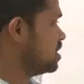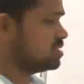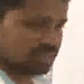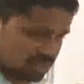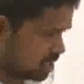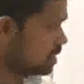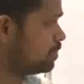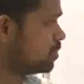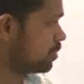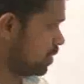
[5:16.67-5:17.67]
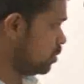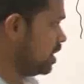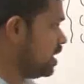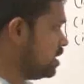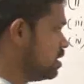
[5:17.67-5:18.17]
system of
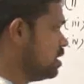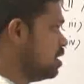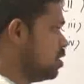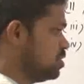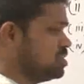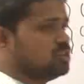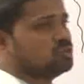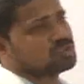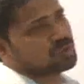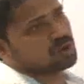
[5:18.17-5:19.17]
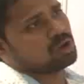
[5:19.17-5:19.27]
unit which is used